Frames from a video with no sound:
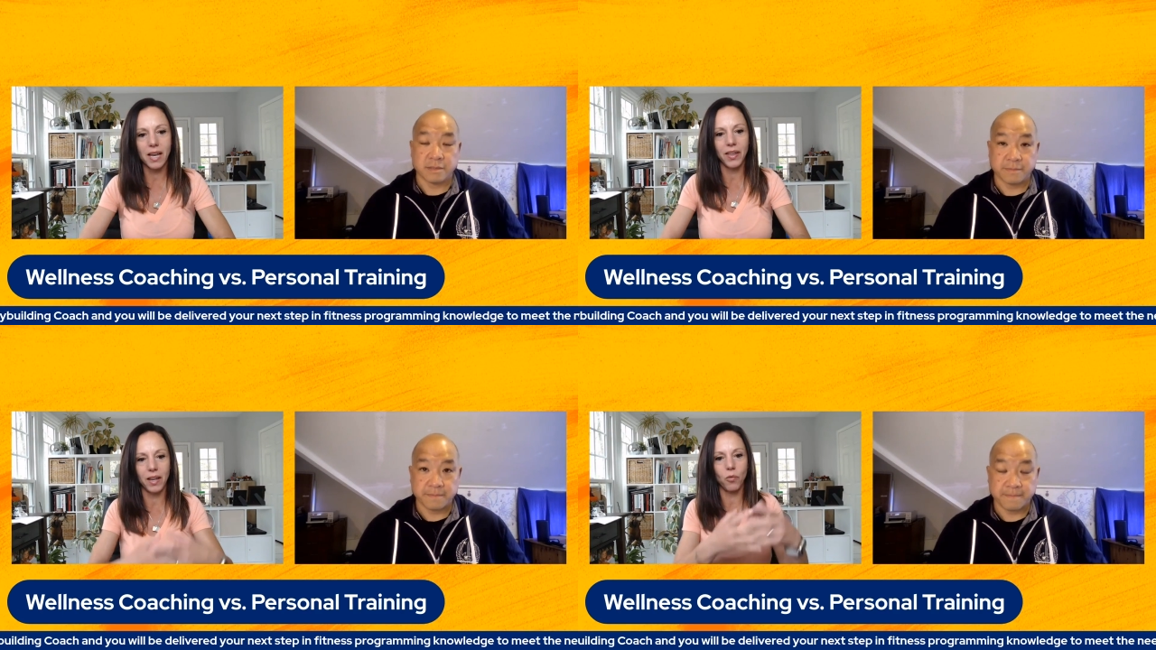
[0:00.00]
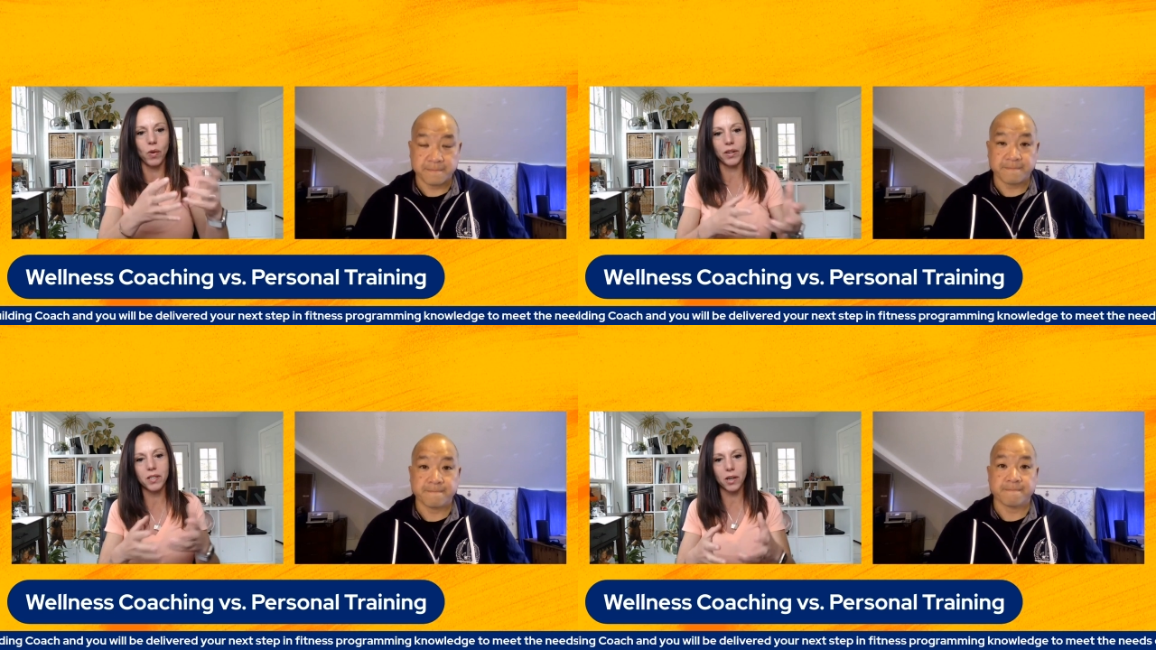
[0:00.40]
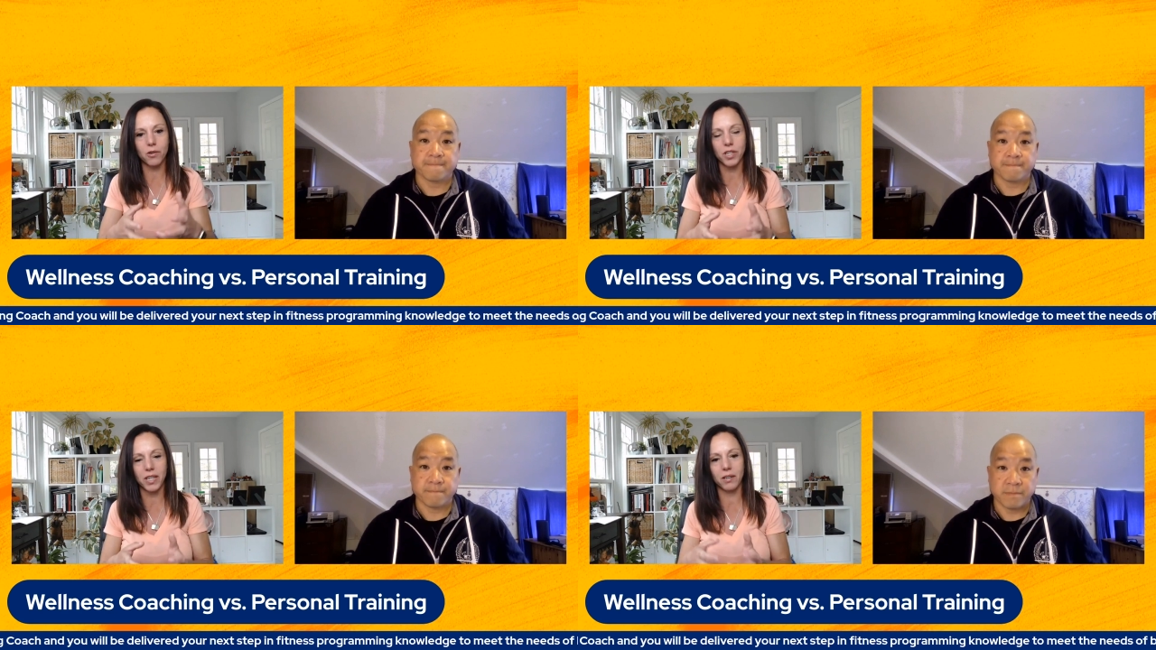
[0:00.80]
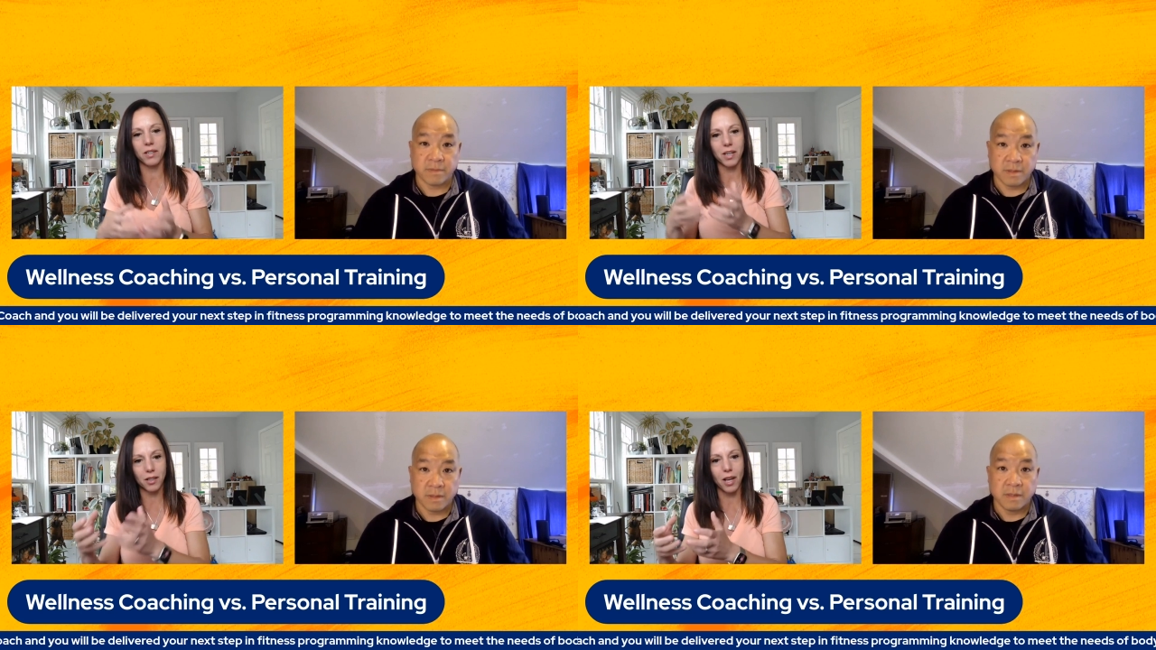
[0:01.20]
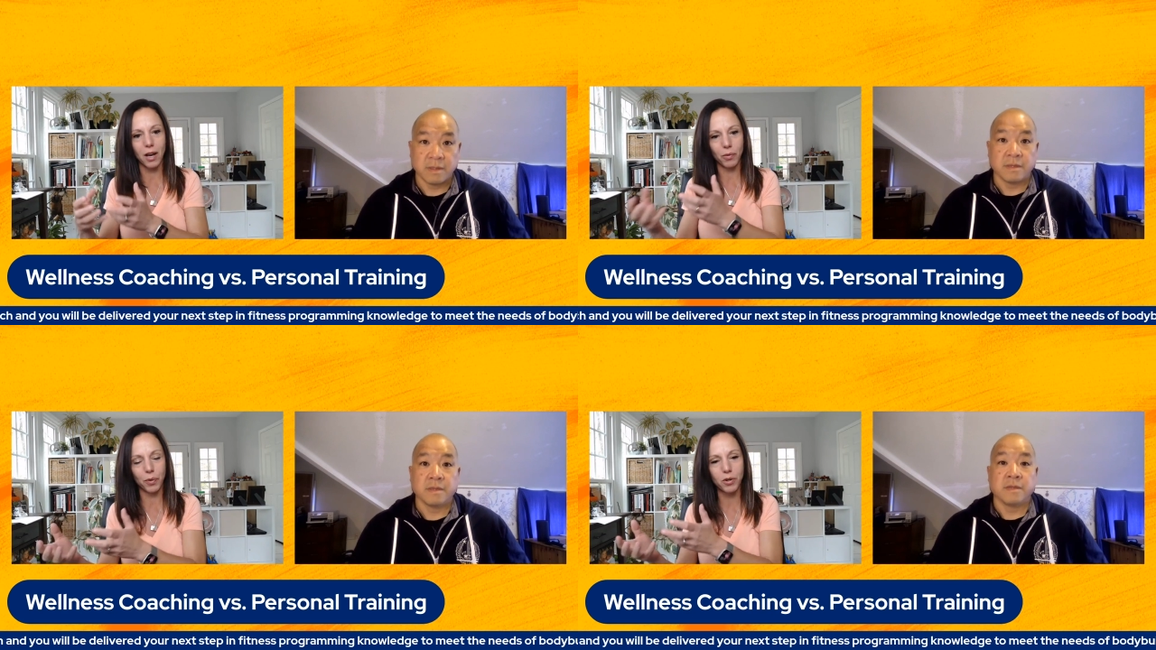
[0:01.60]
Speaker 1: I think wellness coaching does a
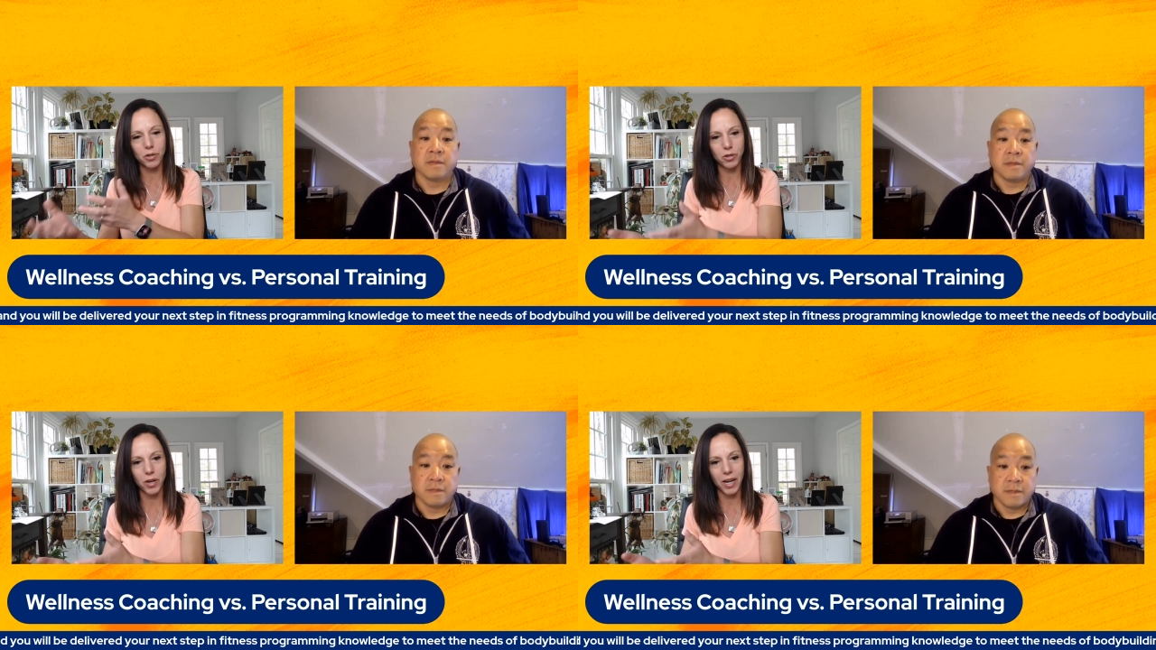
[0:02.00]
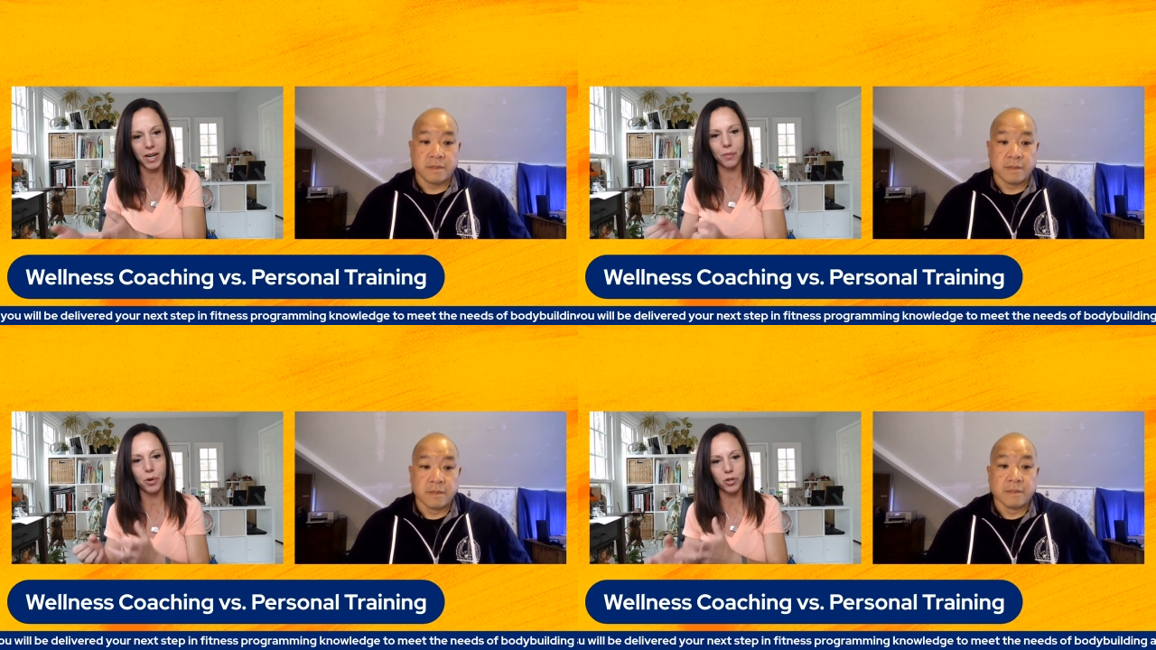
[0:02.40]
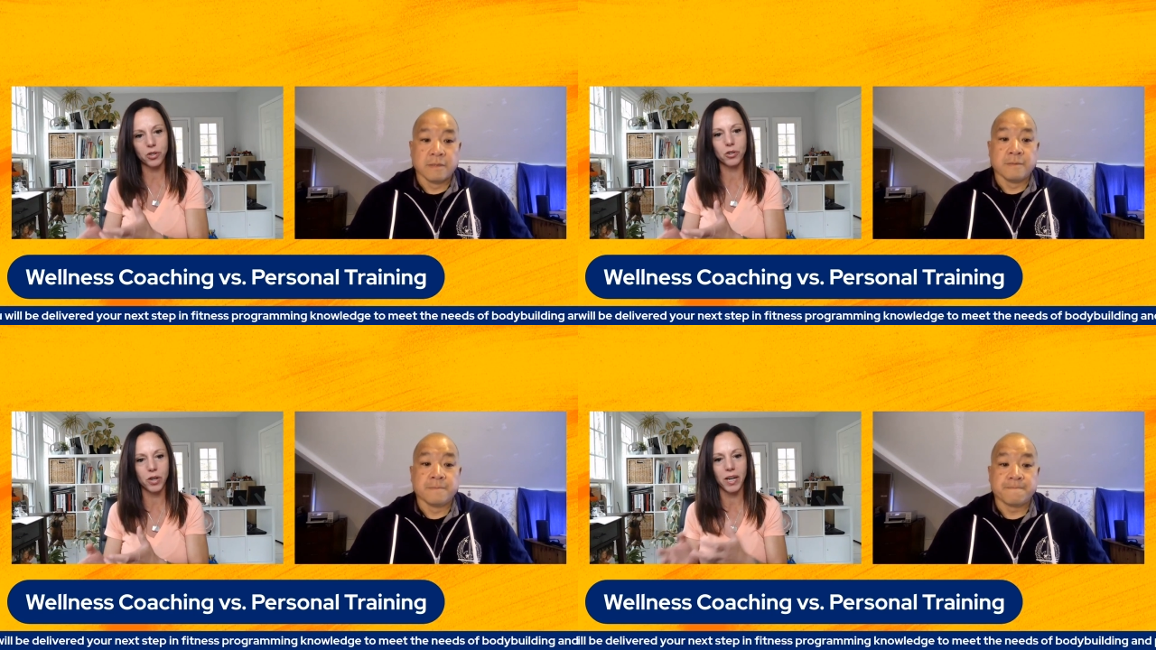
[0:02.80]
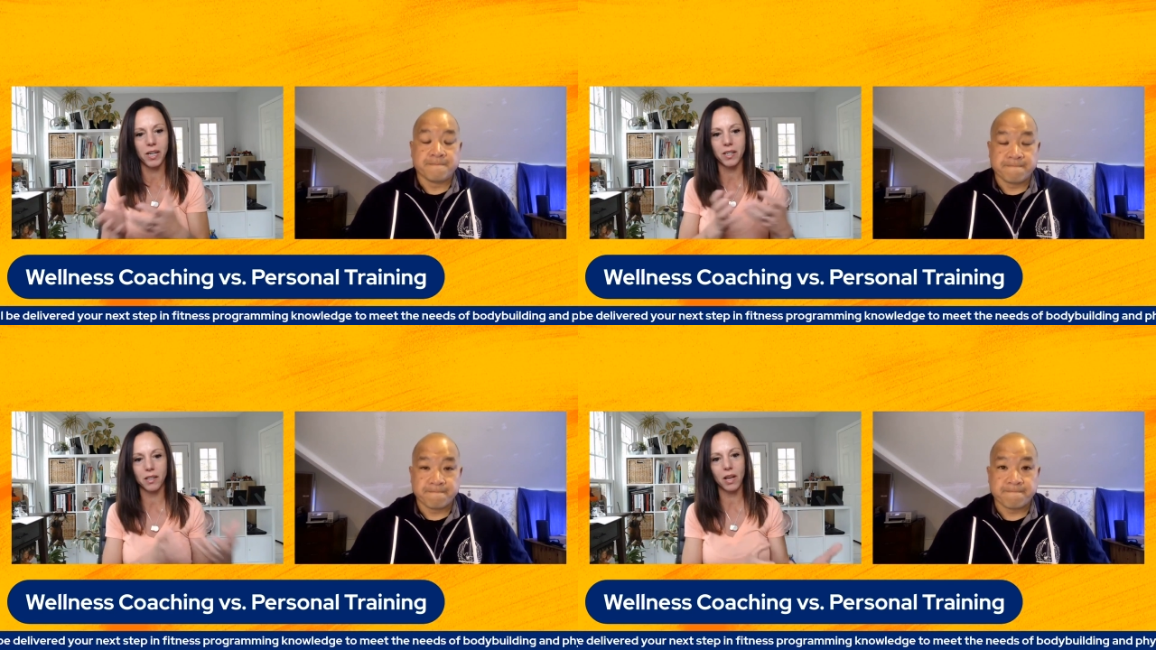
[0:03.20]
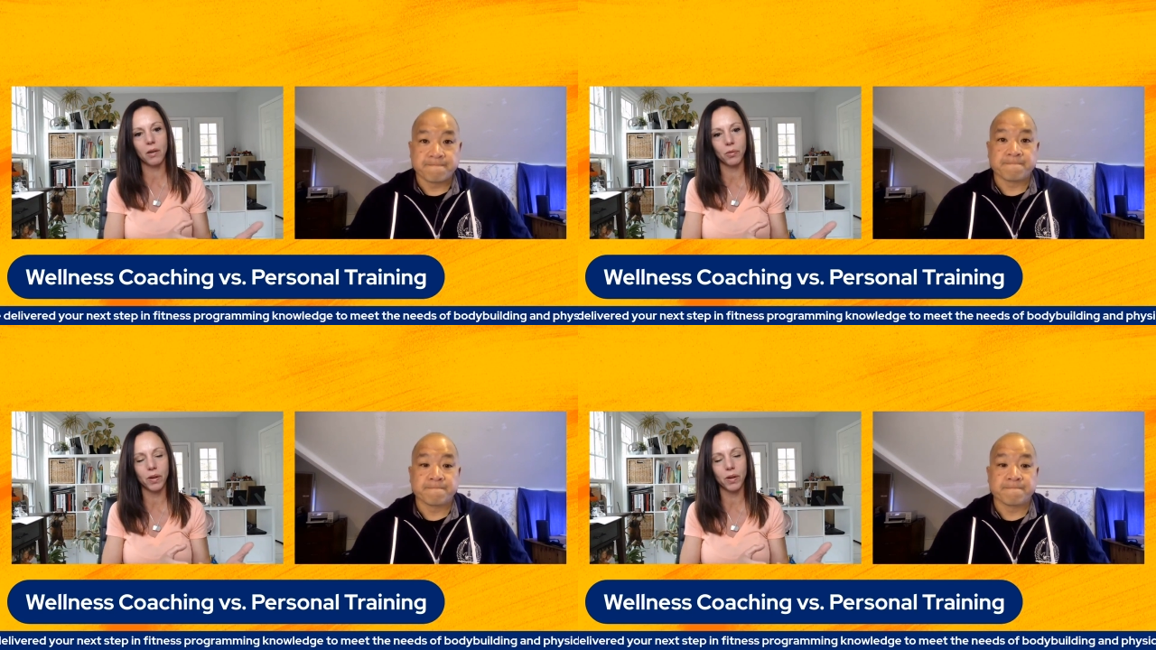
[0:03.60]
lot with personal training and personal training does a lot